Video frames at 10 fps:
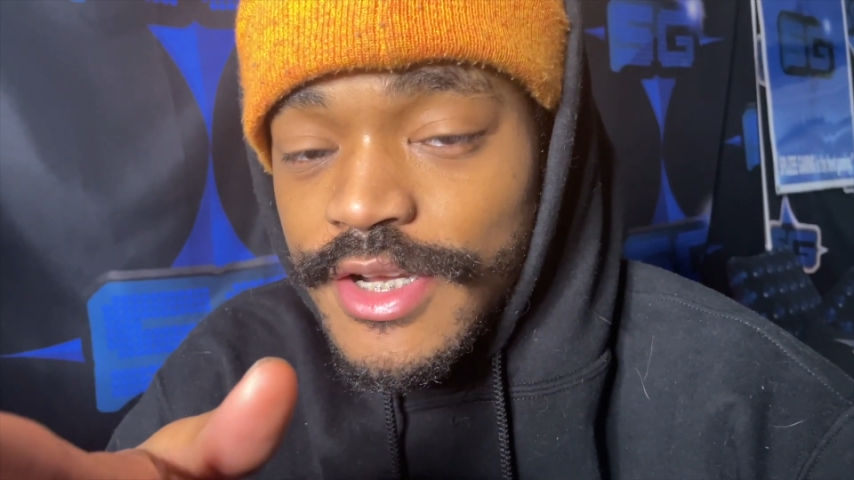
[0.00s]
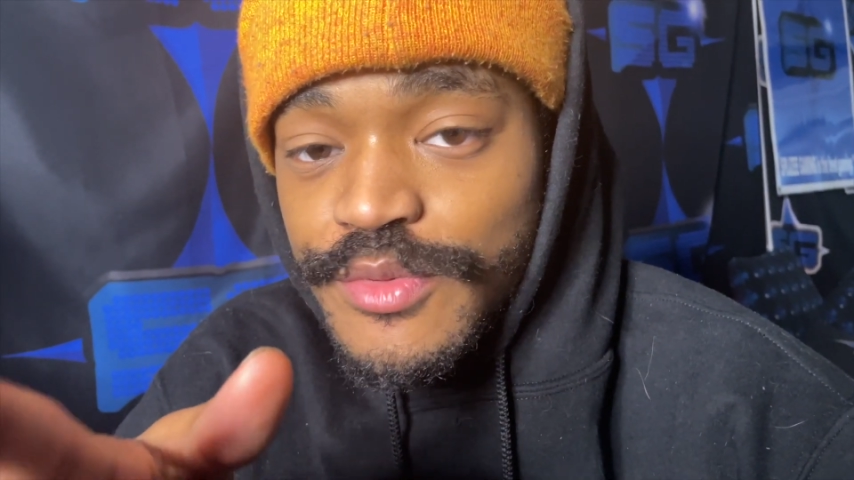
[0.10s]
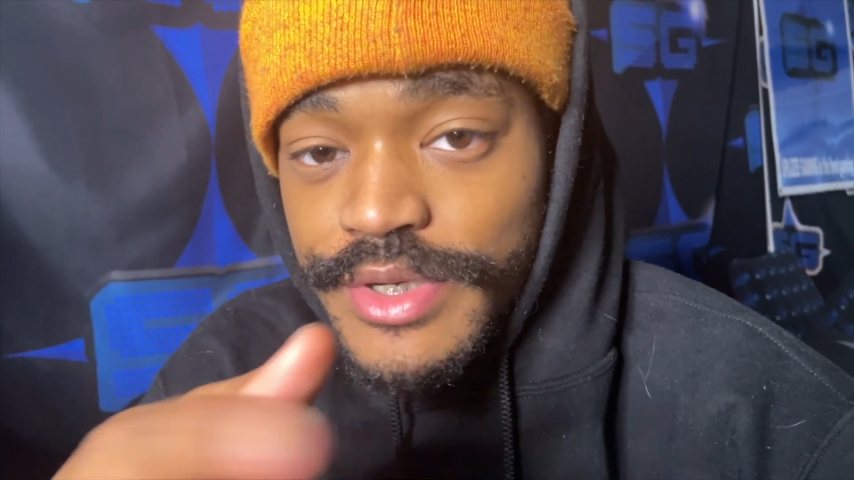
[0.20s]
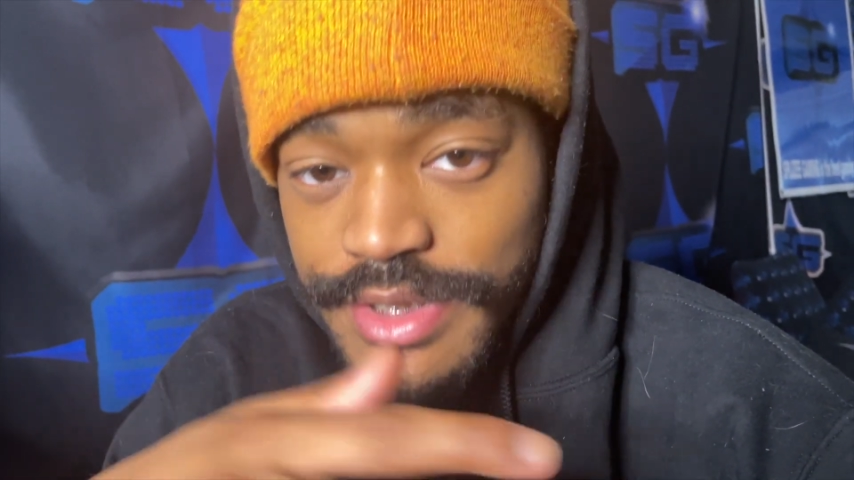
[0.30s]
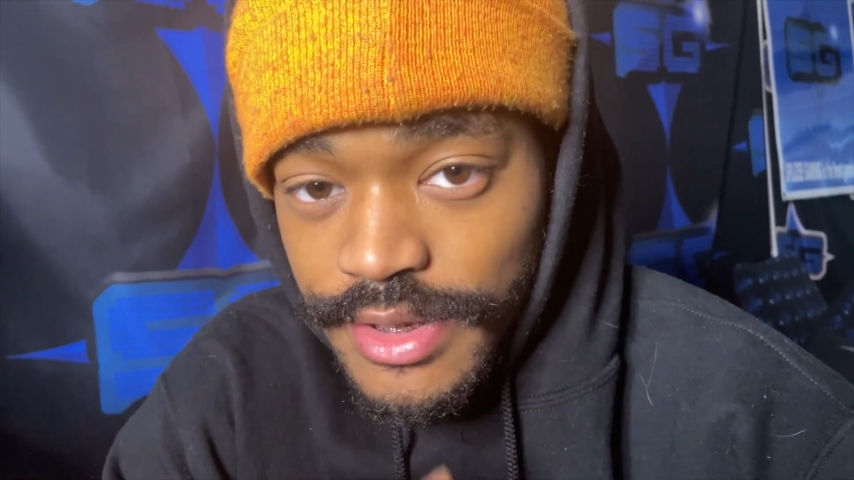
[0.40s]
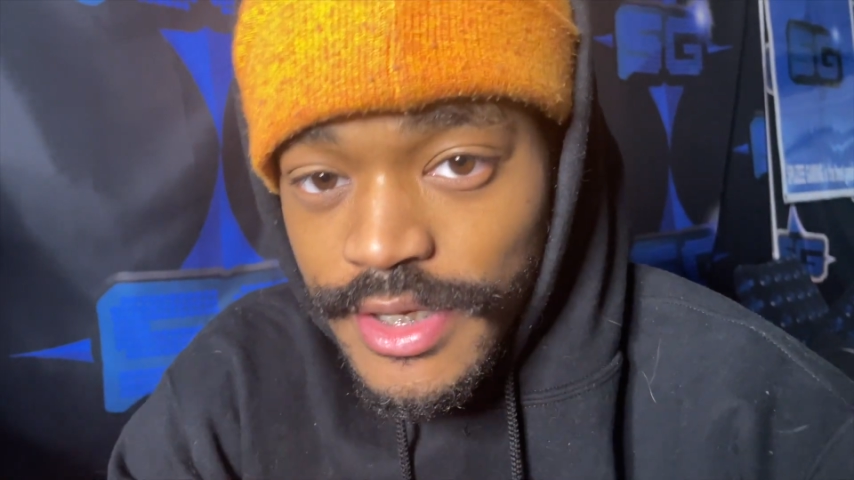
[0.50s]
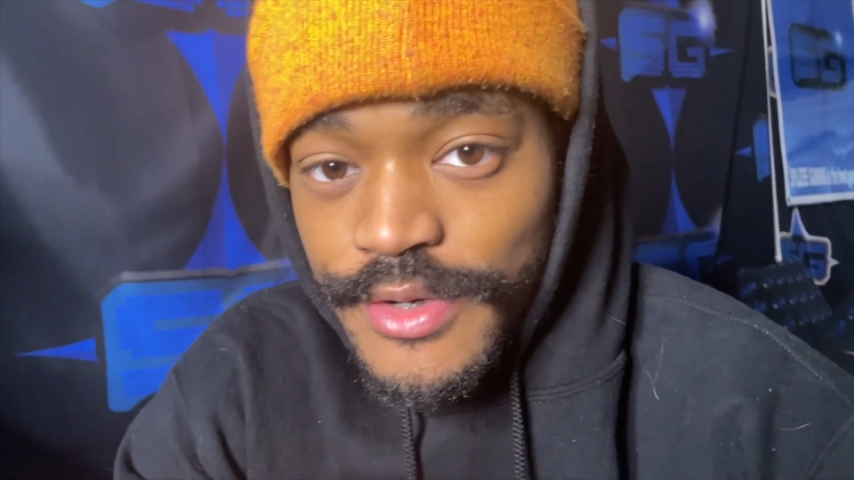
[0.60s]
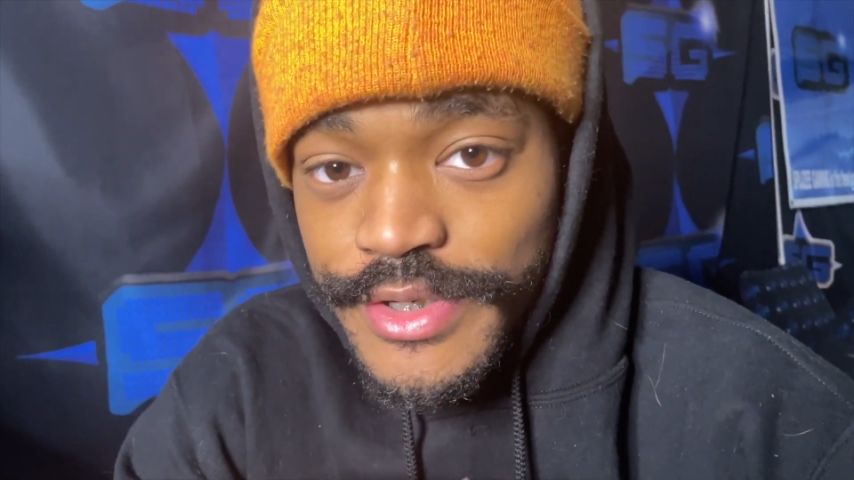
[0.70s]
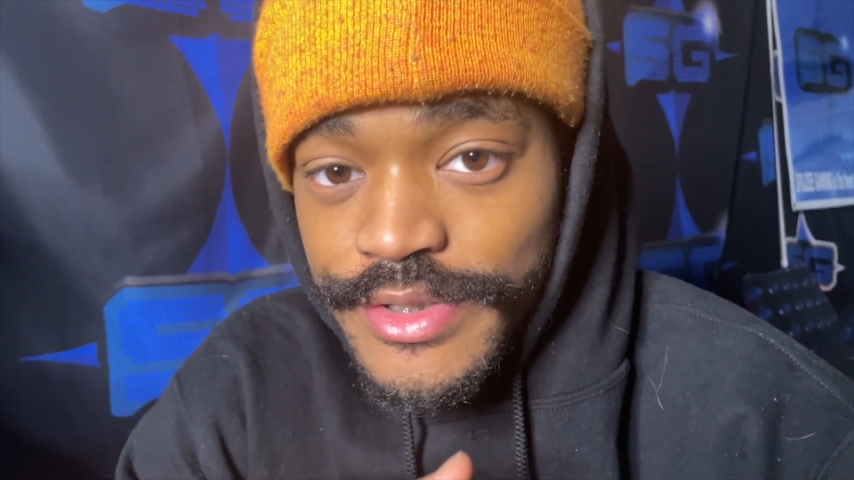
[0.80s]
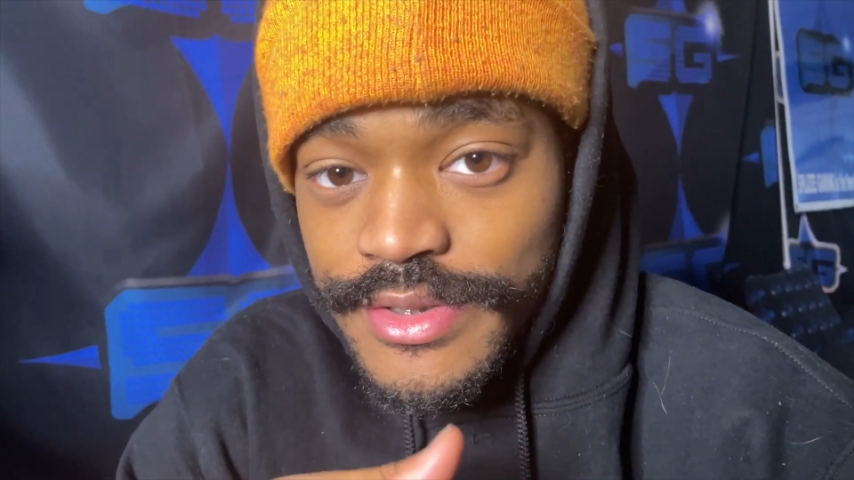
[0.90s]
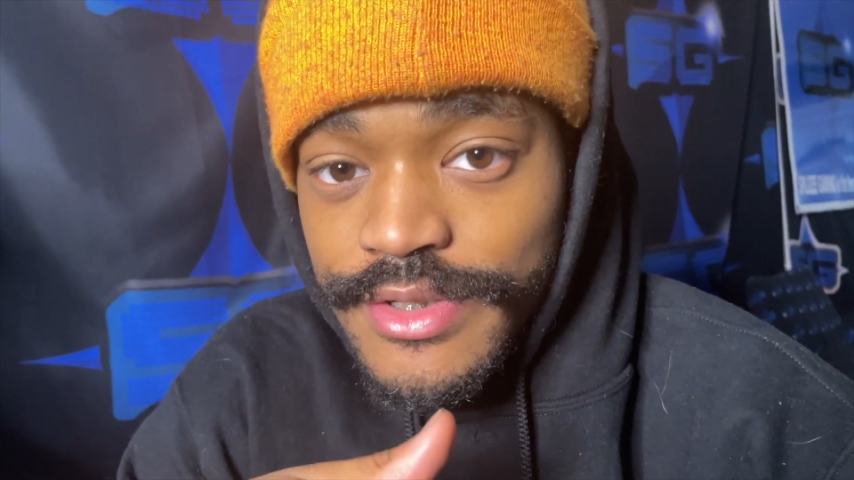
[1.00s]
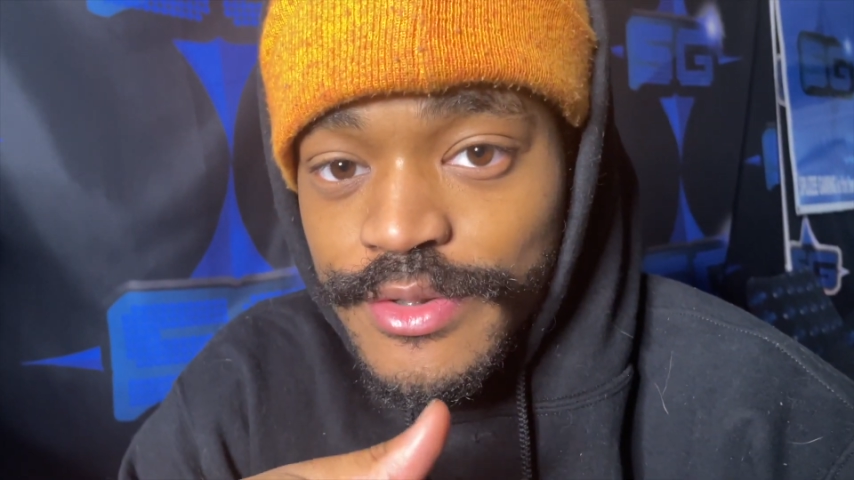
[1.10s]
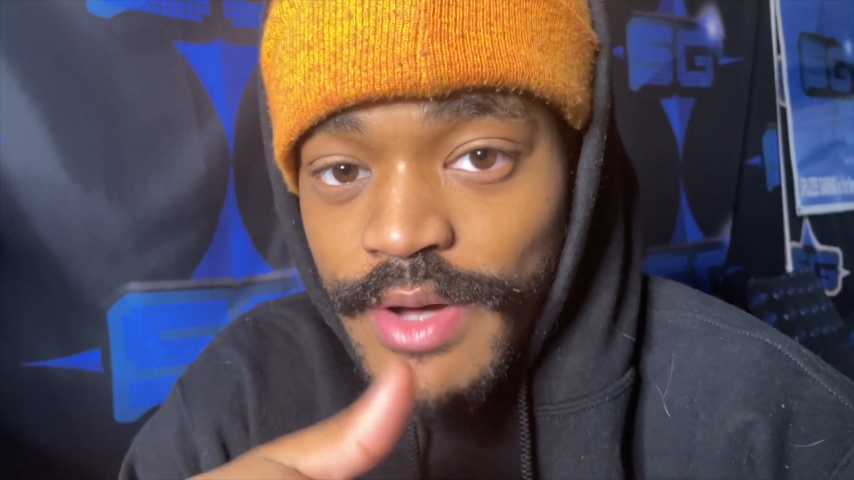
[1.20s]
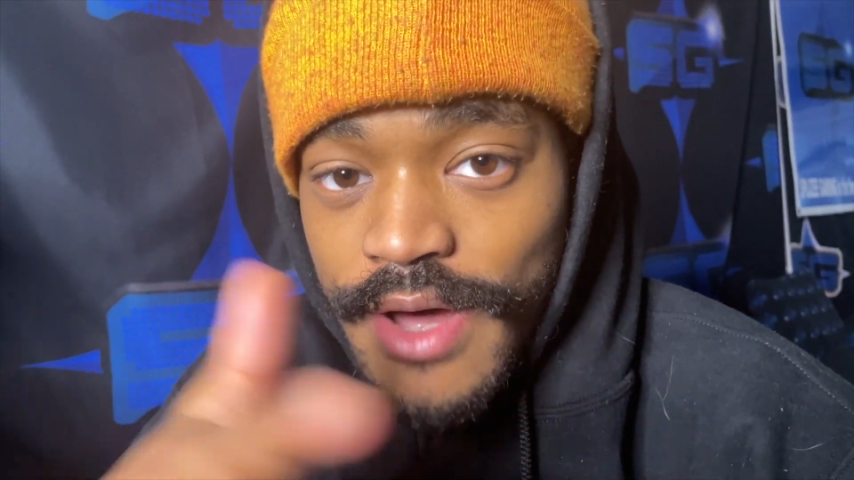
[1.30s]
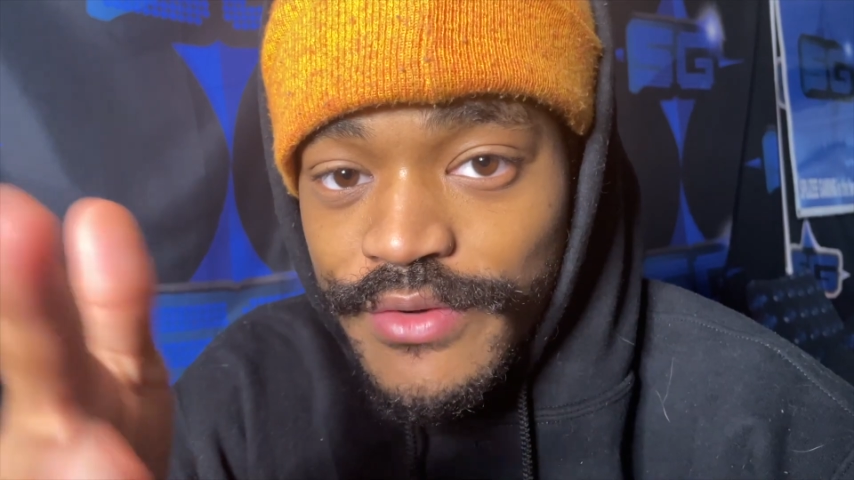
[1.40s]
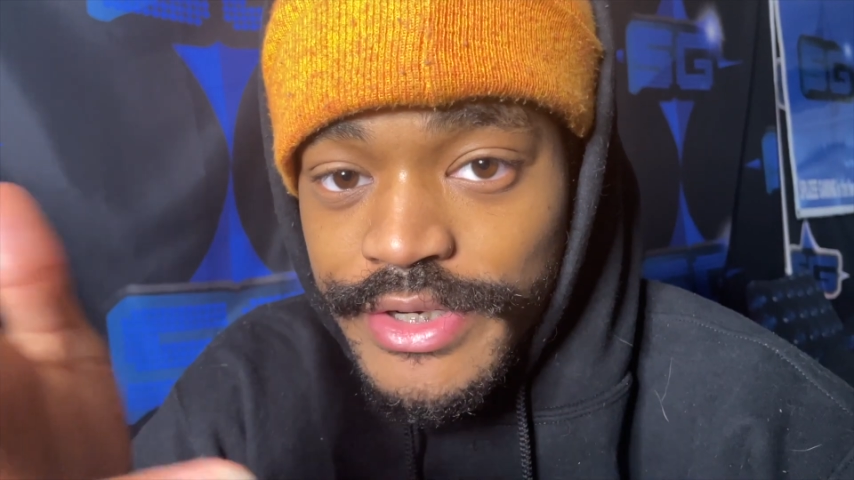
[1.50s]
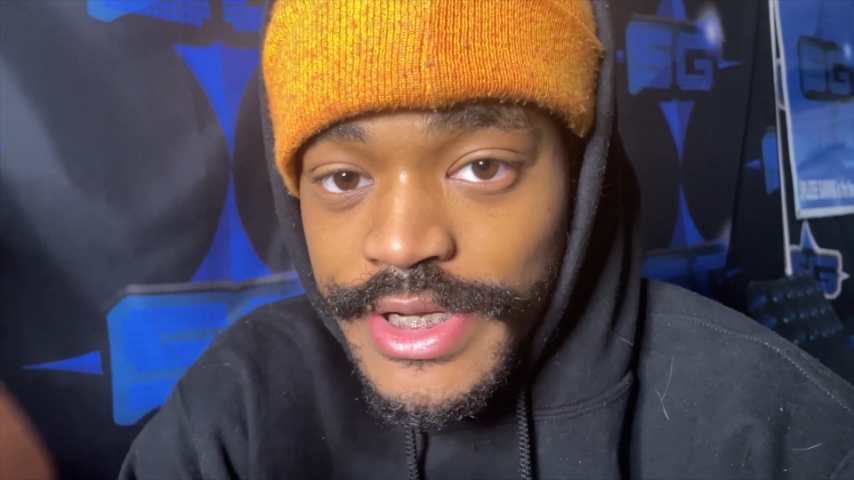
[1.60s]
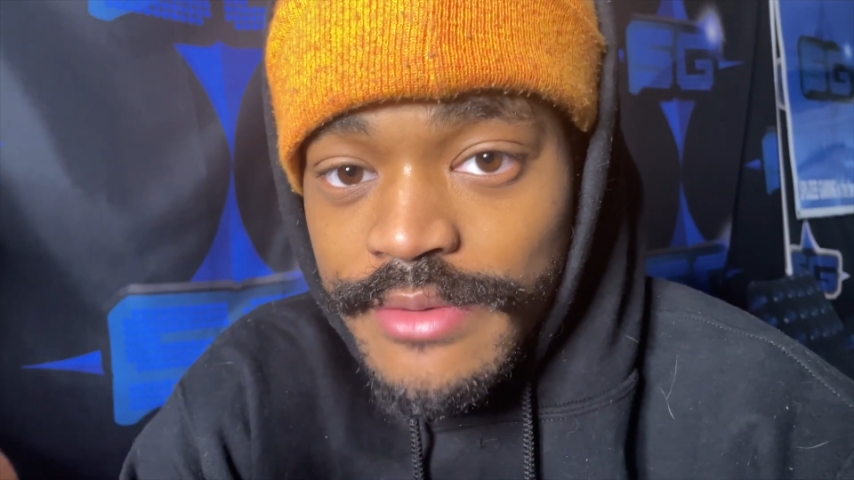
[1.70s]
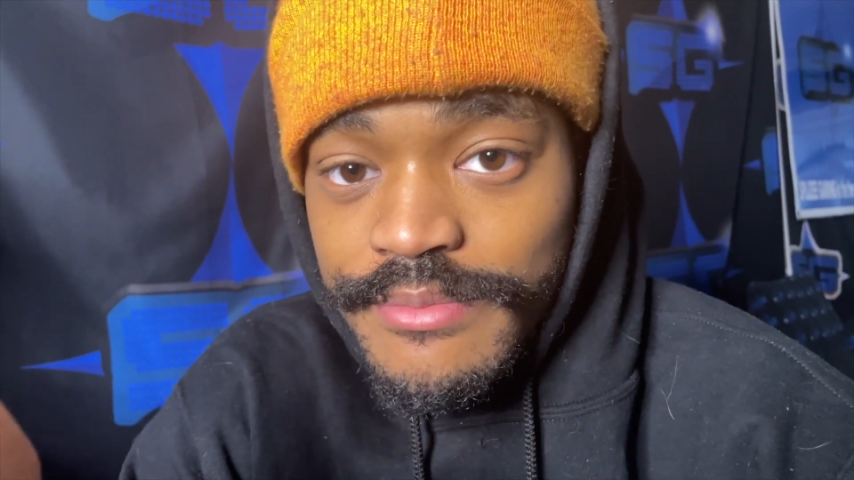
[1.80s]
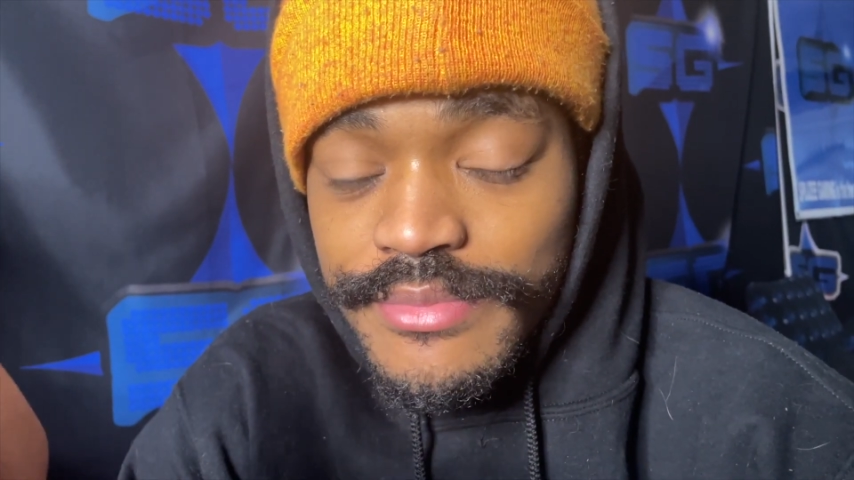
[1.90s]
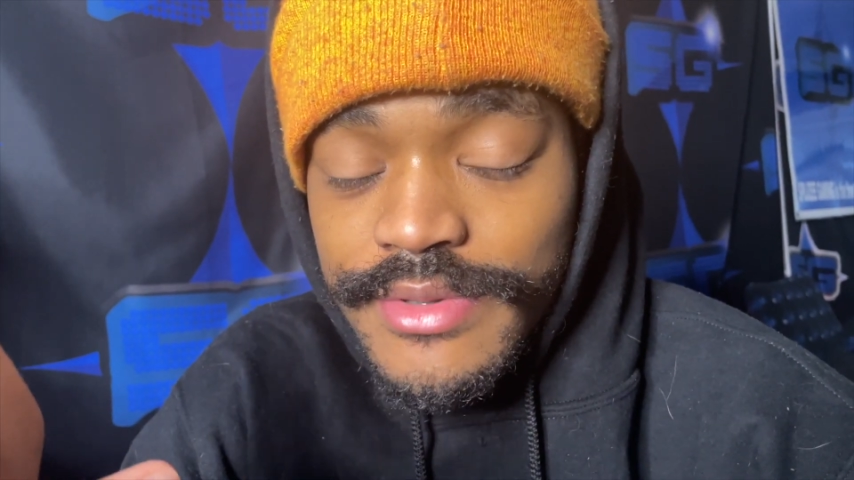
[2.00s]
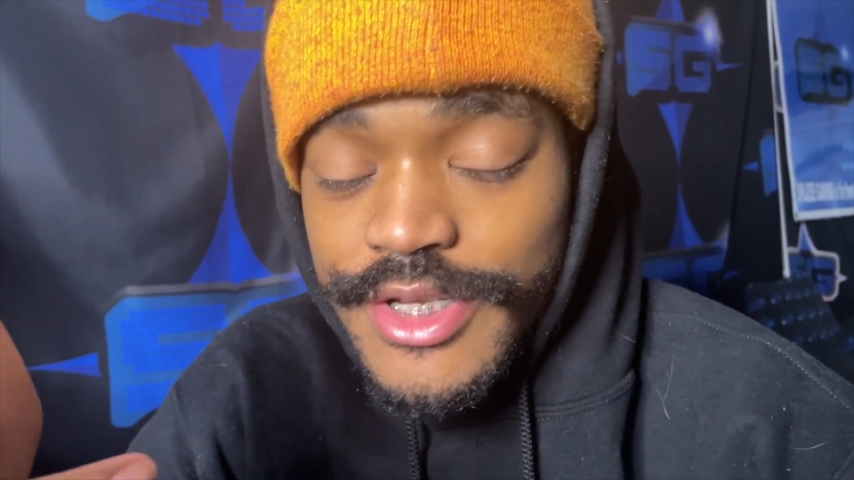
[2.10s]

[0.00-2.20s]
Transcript: I just want to sit down and you know have a deep